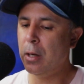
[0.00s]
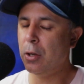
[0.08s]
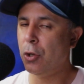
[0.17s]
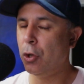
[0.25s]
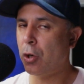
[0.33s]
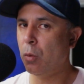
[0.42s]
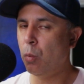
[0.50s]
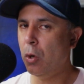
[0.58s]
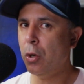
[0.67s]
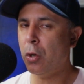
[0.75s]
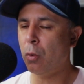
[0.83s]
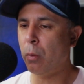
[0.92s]
You can
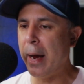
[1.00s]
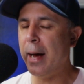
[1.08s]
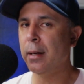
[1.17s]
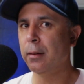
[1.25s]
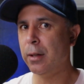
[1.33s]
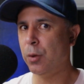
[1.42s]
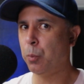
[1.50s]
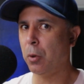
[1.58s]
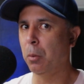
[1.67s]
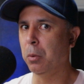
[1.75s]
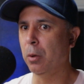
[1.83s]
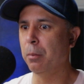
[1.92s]
work around this
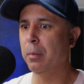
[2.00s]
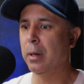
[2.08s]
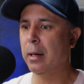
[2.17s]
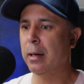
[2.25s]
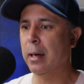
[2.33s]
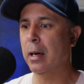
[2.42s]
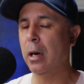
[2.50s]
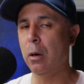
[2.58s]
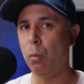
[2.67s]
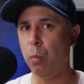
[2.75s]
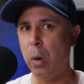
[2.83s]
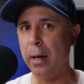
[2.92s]
problem
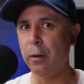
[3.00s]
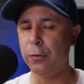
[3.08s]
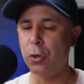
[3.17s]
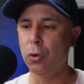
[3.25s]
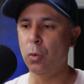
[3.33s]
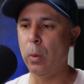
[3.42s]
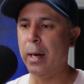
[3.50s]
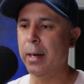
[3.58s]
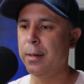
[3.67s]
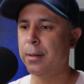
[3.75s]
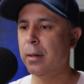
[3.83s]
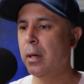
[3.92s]
one of two
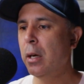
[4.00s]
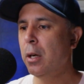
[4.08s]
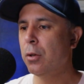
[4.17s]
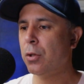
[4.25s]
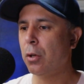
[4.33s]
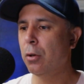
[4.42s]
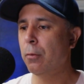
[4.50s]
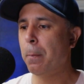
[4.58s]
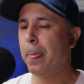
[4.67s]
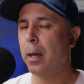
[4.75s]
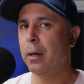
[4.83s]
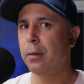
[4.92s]
ways. So
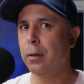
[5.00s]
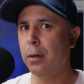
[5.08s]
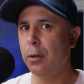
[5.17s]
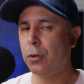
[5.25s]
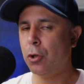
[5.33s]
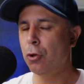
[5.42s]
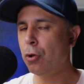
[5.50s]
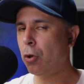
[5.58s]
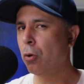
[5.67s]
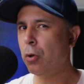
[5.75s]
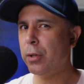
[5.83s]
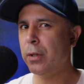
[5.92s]
the two
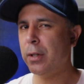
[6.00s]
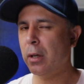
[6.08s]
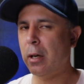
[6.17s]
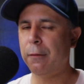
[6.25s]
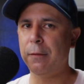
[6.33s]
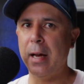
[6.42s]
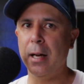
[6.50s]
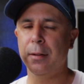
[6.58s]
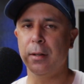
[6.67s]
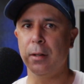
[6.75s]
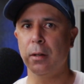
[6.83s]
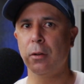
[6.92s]
causes that I
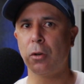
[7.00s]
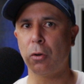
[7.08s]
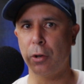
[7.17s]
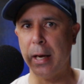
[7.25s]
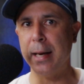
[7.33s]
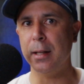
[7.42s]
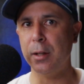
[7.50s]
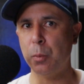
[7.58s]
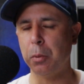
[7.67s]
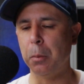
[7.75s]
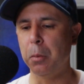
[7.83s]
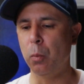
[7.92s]
found that create this
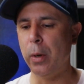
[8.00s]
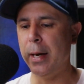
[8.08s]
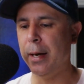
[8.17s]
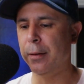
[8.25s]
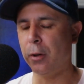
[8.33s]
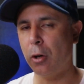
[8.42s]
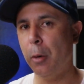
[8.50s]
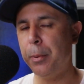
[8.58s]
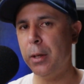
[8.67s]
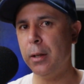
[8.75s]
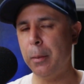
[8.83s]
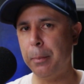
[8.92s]
problem where the
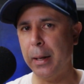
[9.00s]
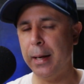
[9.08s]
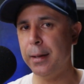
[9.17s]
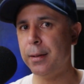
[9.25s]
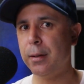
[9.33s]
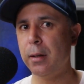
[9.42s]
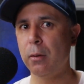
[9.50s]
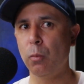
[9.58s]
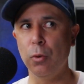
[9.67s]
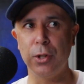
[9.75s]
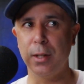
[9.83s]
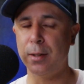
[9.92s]
copy and the paste
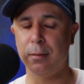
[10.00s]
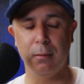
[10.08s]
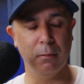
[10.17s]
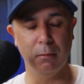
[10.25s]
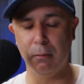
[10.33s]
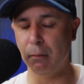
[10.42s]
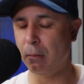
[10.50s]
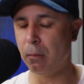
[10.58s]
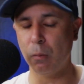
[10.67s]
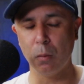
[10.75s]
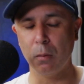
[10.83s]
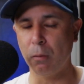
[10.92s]
will just
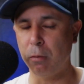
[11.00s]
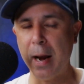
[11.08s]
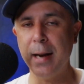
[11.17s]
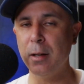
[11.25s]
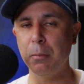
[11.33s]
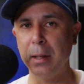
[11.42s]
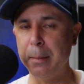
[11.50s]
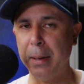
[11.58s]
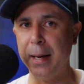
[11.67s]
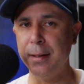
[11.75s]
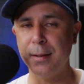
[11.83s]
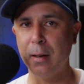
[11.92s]
randomly
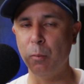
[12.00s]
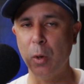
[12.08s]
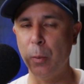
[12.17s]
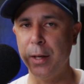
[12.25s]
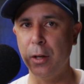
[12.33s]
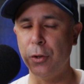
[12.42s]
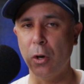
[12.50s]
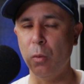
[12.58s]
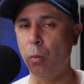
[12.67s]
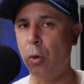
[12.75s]
paste somewhere where you don't